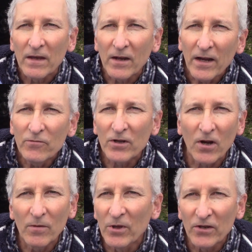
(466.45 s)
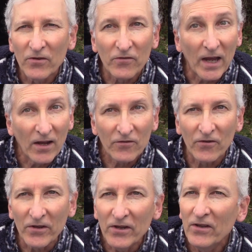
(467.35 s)
And hydrocarbon is
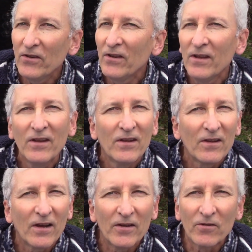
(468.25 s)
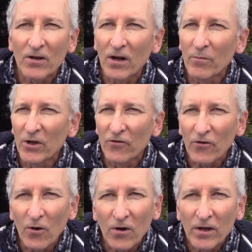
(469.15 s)
gasoline, hydrocarbon
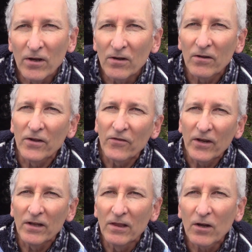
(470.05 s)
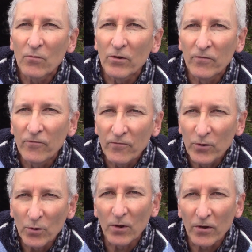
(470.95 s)
is oil, it's any liquid
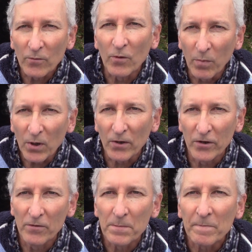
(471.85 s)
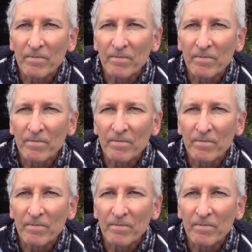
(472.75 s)
fuel that will burn.